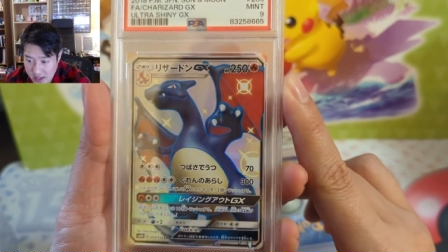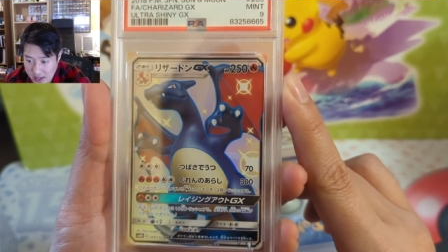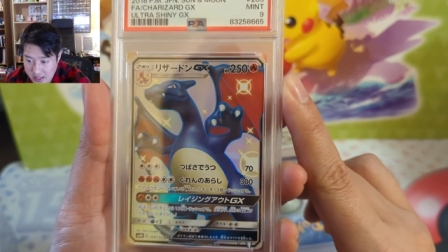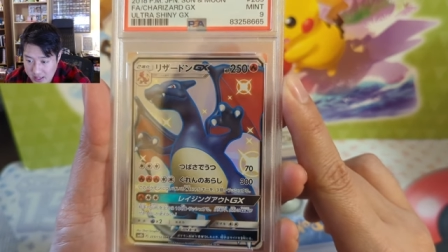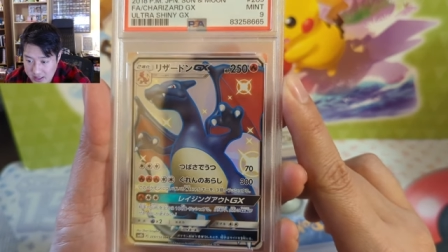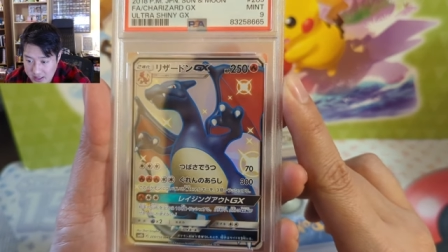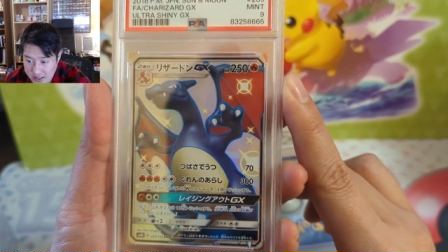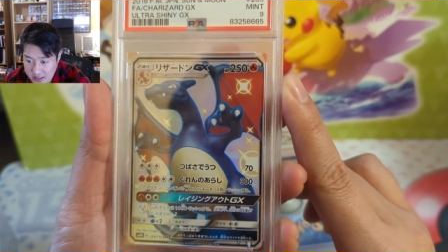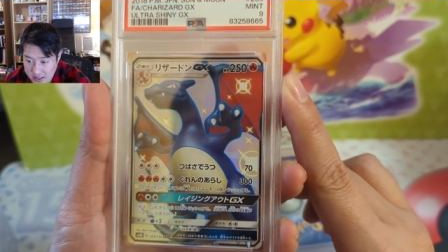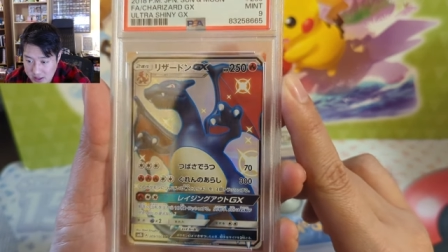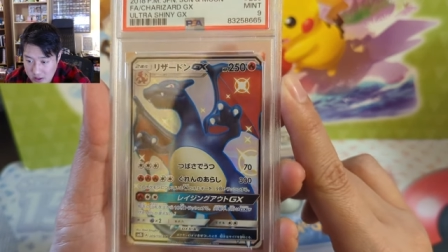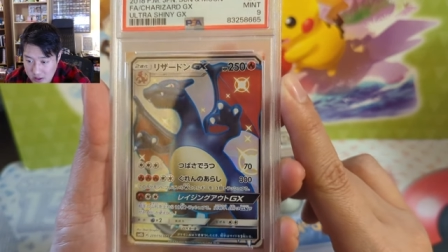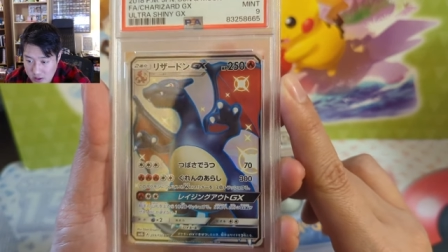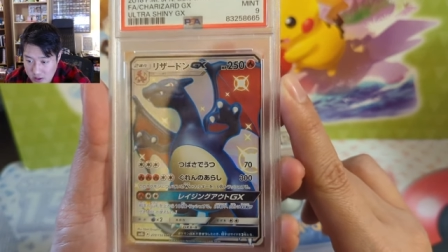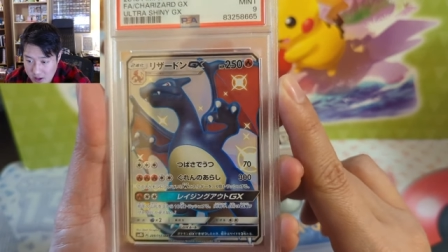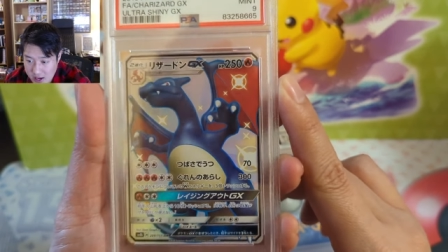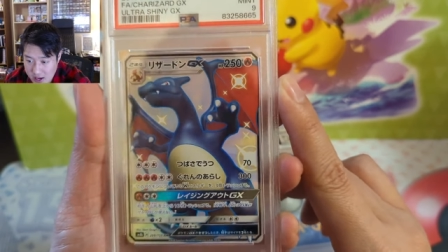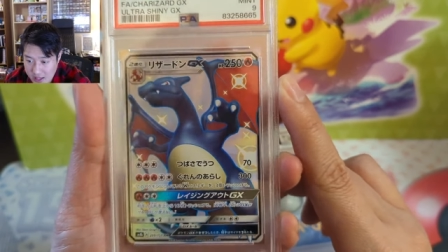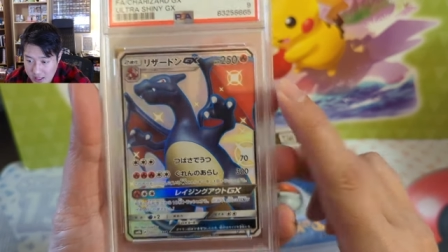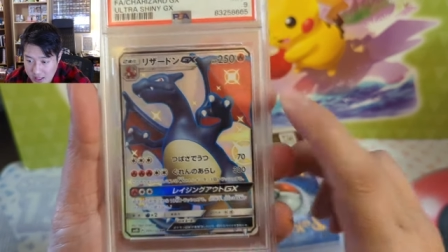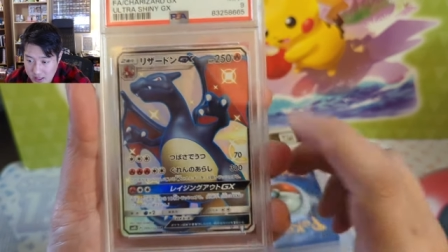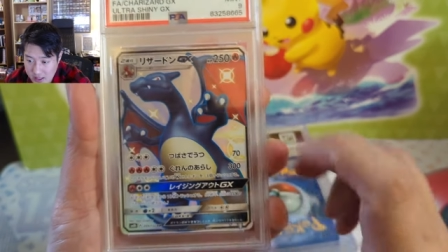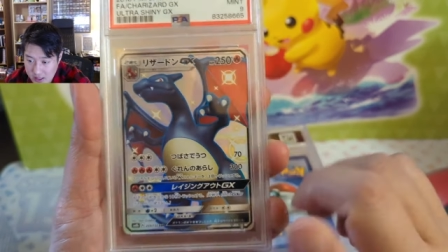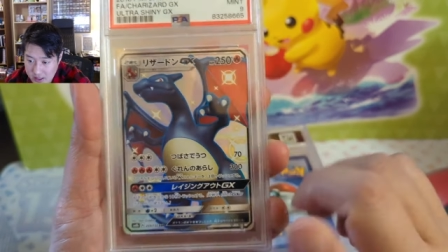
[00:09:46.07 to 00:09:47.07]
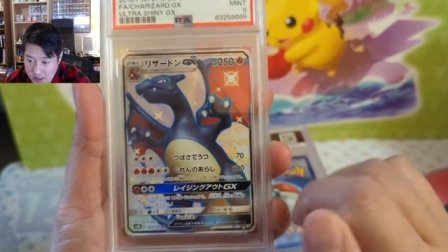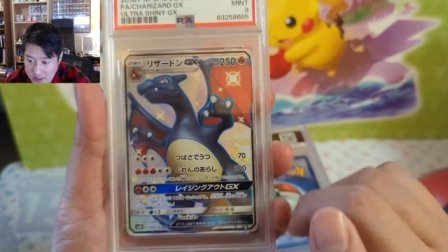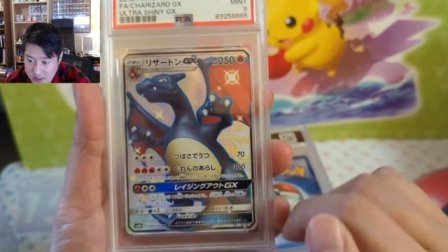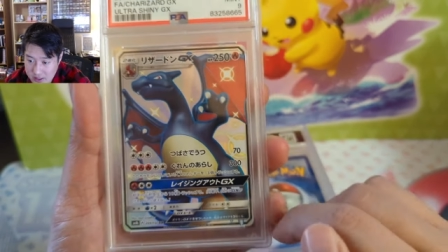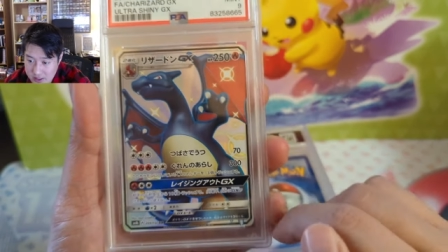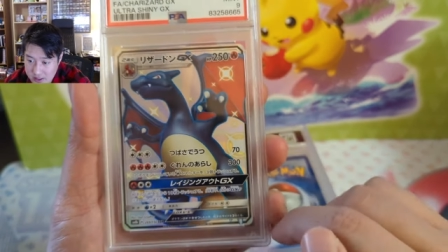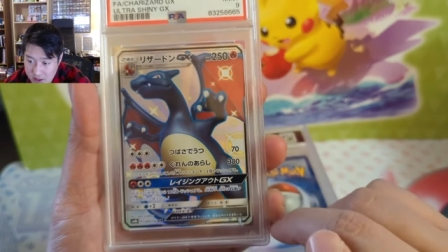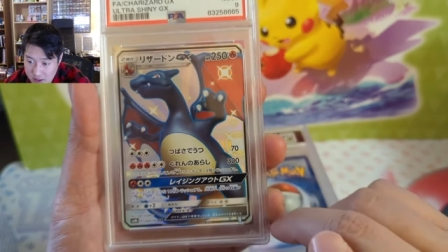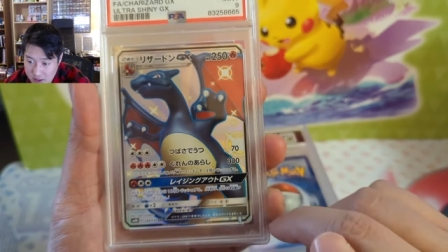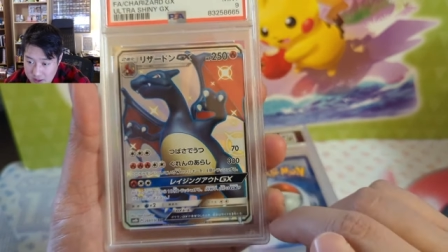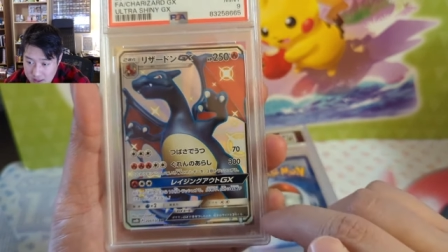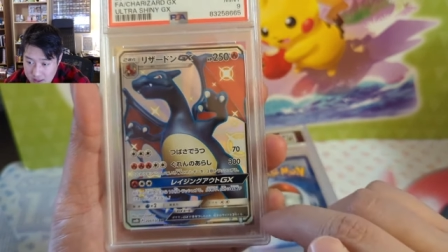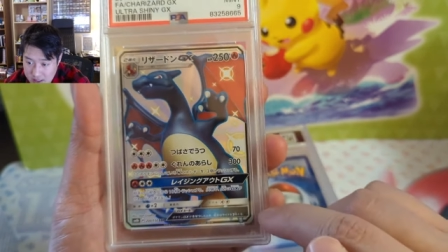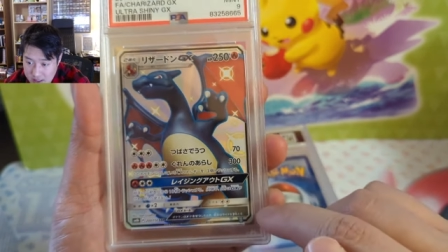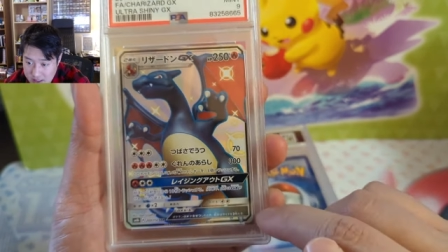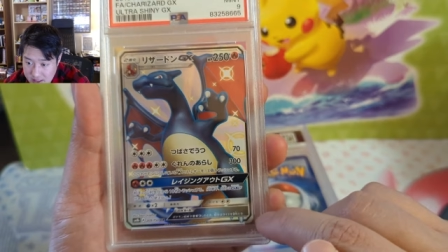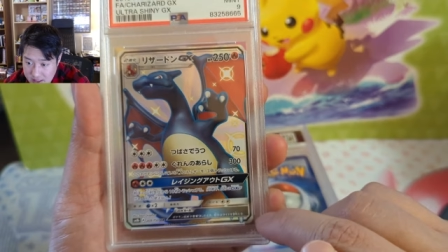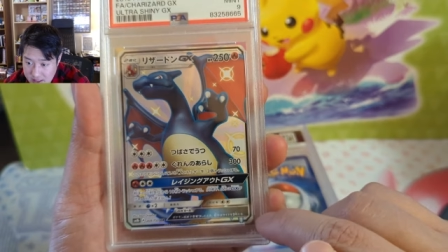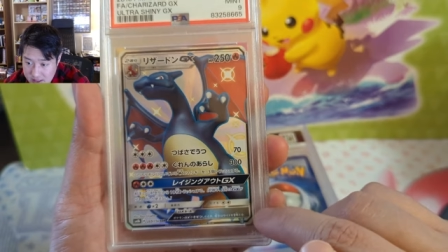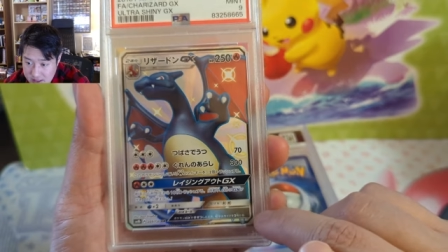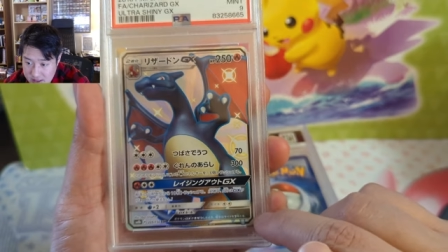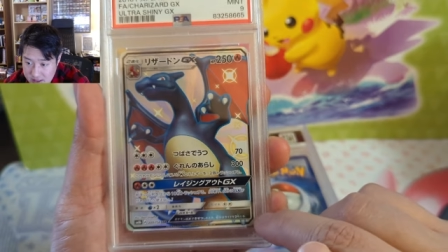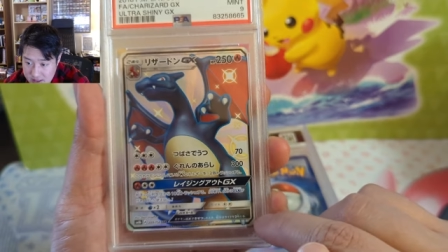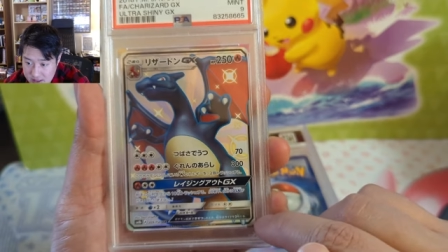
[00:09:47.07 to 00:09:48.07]
I did crack. Actually, no, I think I
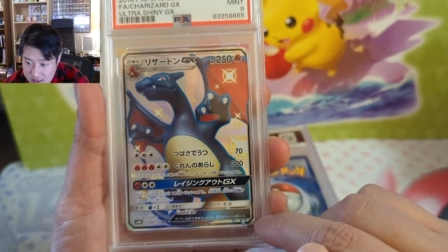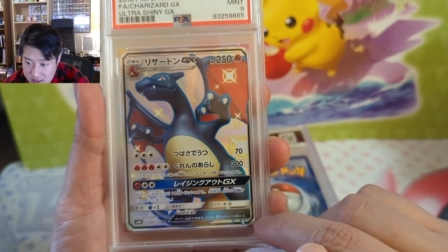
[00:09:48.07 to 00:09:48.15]
can